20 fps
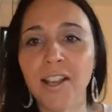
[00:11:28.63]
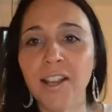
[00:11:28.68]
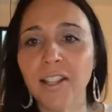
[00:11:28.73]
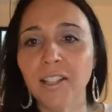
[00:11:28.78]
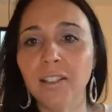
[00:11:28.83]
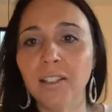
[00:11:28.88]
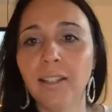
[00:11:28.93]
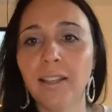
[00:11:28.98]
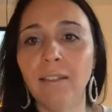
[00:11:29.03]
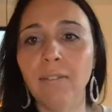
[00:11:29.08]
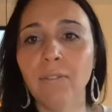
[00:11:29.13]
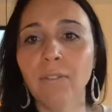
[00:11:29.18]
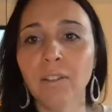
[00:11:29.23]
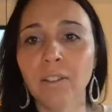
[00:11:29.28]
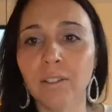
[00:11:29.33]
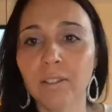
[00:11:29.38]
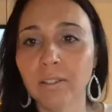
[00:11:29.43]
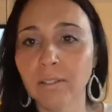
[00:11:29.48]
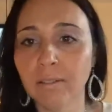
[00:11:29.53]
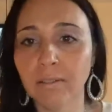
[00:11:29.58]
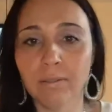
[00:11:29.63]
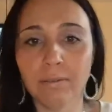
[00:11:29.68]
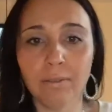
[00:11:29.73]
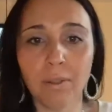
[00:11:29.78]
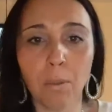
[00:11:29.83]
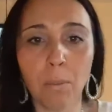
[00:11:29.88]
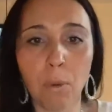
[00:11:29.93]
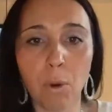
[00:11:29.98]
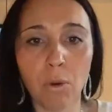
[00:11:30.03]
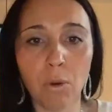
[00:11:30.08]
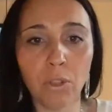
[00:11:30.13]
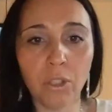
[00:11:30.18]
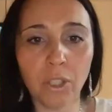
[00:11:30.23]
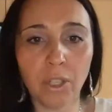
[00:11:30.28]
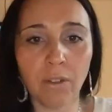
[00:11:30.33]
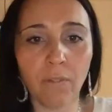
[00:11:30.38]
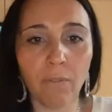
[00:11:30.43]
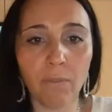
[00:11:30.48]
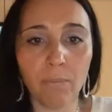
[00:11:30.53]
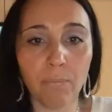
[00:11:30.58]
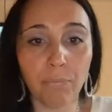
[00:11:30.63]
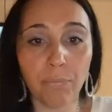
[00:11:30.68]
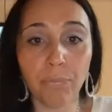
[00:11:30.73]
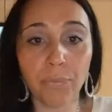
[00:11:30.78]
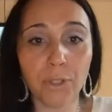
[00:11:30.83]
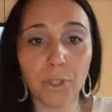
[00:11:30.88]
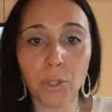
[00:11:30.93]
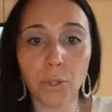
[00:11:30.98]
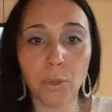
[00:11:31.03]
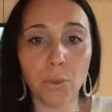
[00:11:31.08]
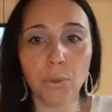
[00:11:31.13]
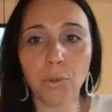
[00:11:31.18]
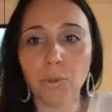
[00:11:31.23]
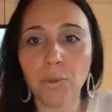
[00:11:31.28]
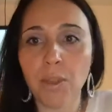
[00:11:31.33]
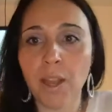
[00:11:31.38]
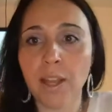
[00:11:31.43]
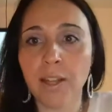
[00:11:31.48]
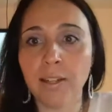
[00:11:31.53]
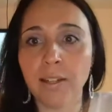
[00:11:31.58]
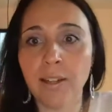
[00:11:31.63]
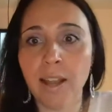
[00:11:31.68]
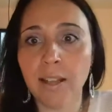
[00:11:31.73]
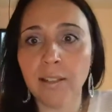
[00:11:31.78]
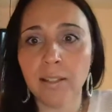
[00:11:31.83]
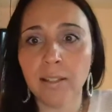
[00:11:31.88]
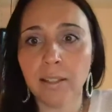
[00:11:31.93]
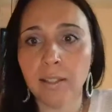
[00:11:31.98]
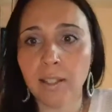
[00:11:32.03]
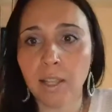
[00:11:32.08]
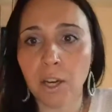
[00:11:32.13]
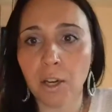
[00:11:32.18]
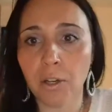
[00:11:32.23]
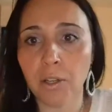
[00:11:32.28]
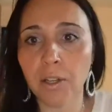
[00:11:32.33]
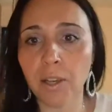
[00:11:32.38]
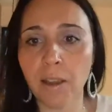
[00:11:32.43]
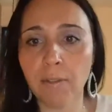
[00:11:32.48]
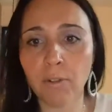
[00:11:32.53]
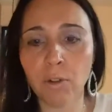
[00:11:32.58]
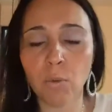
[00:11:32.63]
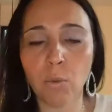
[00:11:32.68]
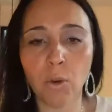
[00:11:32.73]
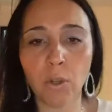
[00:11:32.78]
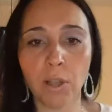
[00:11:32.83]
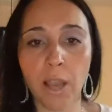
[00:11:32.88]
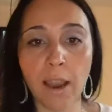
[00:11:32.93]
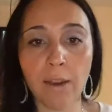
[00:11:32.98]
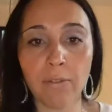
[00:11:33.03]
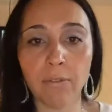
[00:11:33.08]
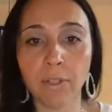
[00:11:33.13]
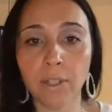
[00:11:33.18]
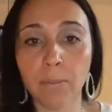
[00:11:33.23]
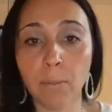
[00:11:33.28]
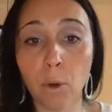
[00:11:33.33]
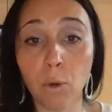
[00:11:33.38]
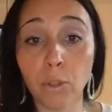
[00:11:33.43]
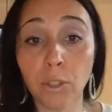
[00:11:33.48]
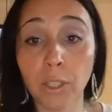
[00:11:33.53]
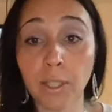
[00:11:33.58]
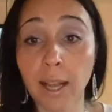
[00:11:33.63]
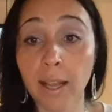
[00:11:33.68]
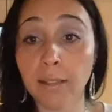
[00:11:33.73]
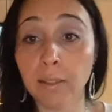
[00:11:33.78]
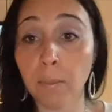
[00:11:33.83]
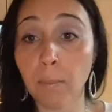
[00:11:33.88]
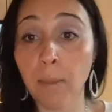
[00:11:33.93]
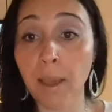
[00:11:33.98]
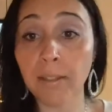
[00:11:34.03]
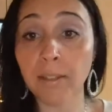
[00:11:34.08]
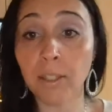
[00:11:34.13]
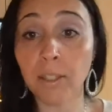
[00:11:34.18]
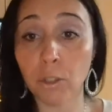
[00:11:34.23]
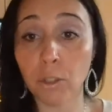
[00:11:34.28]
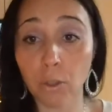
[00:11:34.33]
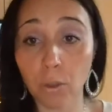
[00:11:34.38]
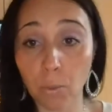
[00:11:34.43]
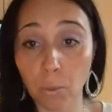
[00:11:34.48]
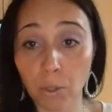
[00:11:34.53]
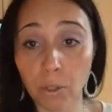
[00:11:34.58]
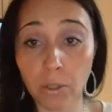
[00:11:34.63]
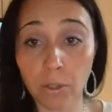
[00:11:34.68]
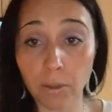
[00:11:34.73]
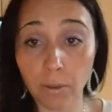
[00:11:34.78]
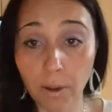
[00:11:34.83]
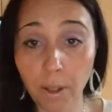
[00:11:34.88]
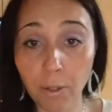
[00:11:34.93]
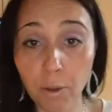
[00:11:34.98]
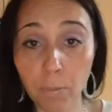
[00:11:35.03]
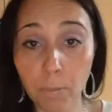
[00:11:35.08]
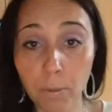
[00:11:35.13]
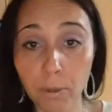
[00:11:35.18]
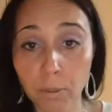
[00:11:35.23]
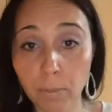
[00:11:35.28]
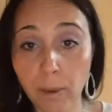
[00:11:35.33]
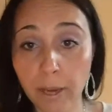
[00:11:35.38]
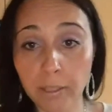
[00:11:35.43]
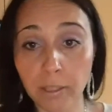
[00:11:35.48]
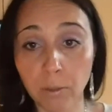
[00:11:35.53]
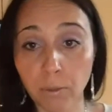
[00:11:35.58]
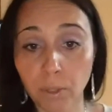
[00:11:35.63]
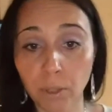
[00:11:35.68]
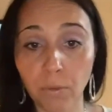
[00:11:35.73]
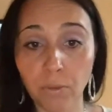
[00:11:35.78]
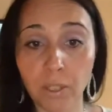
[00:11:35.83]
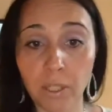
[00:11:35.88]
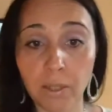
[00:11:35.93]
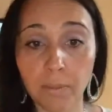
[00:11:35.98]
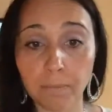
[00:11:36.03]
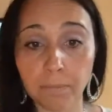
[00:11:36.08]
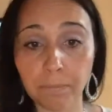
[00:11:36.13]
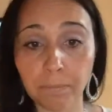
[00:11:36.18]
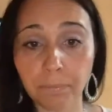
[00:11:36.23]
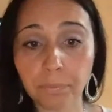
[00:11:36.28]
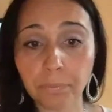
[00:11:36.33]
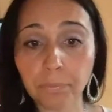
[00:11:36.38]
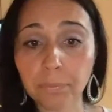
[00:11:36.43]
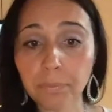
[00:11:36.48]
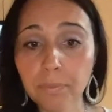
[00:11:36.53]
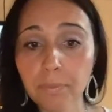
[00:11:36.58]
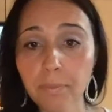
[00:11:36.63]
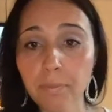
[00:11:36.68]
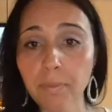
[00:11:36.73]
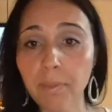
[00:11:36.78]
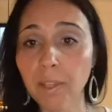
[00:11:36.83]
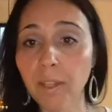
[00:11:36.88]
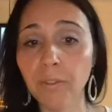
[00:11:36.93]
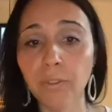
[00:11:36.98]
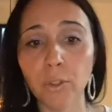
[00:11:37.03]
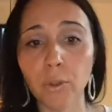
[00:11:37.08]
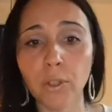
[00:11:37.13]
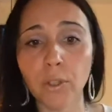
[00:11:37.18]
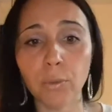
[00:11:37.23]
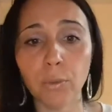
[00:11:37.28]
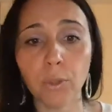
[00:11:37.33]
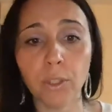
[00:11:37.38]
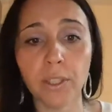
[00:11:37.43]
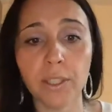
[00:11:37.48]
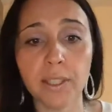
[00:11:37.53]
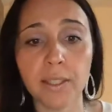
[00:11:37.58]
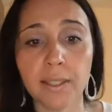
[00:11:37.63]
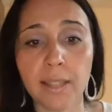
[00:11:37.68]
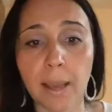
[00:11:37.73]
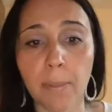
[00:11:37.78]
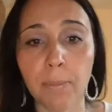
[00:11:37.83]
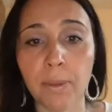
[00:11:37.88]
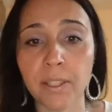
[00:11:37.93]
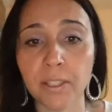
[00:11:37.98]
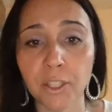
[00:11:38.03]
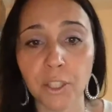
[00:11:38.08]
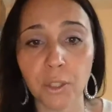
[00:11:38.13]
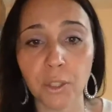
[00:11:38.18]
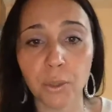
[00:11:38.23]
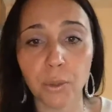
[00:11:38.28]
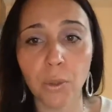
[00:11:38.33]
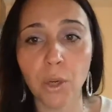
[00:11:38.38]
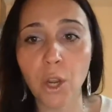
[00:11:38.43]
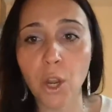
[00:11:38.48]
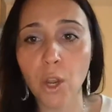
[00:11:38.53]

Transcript: leave an emotion sooner than necessary. Every emotion has a messenger, which is another perspective shifting. You can really step into